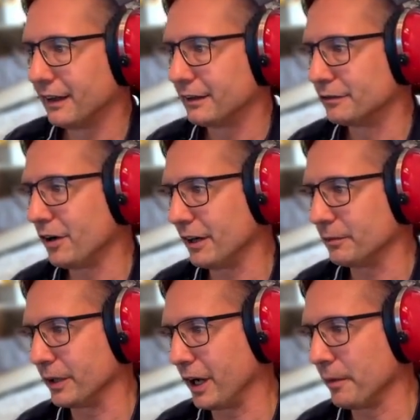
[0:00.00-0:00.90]
Right,
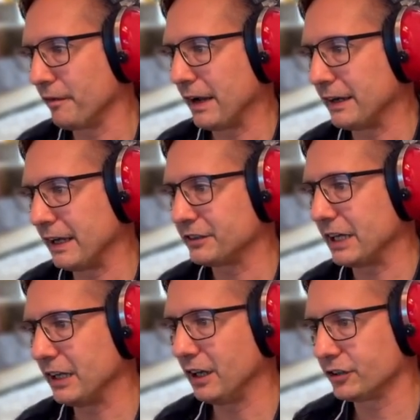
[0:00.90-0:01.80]
we're coming around now. It's
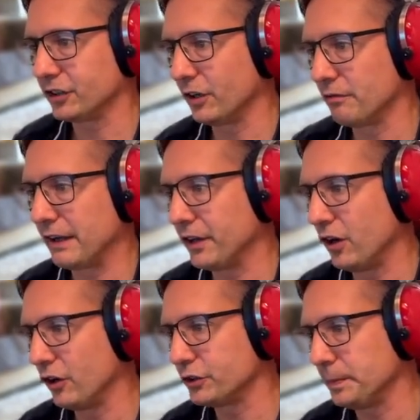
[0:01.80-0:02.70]
our last time around the
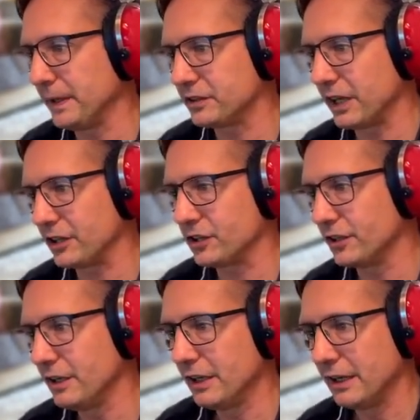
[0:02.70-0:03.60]
high-speed
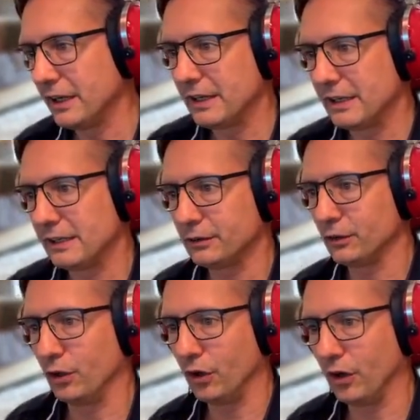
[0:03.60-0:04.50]
section.
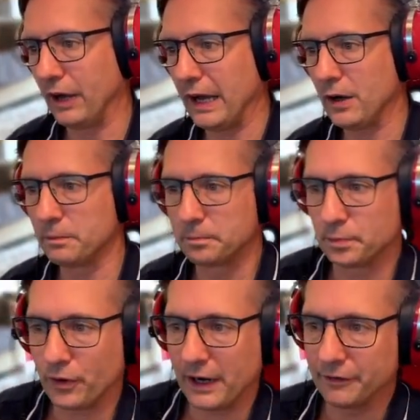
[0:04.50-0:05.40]
Oh, how
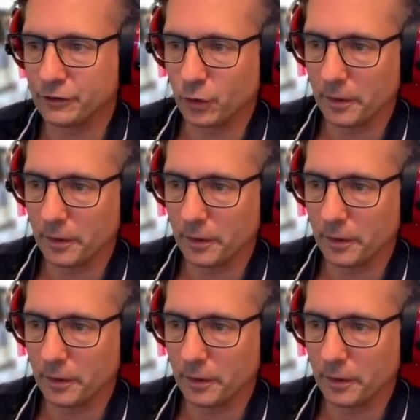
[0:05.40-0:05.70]
brave do I